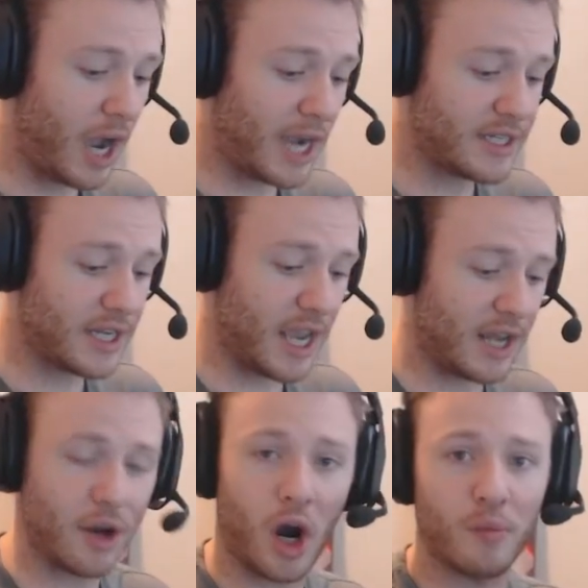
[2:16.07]
I did
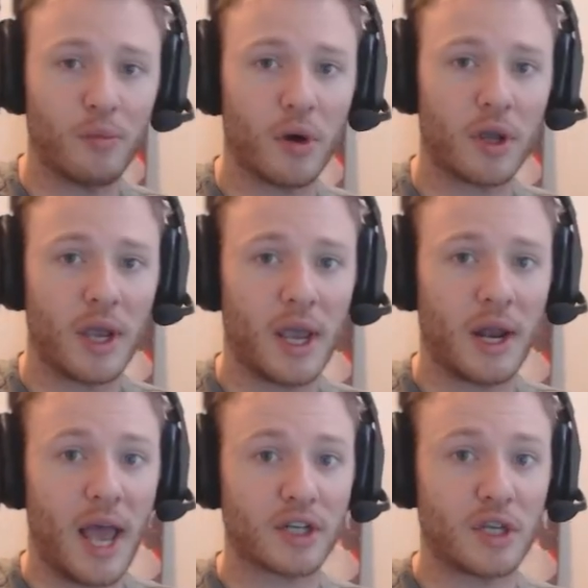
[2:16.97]
get an art book,
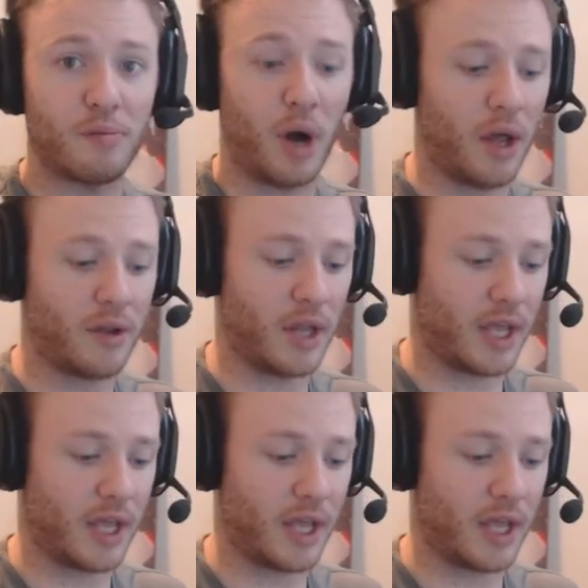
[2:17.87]
and I actually bought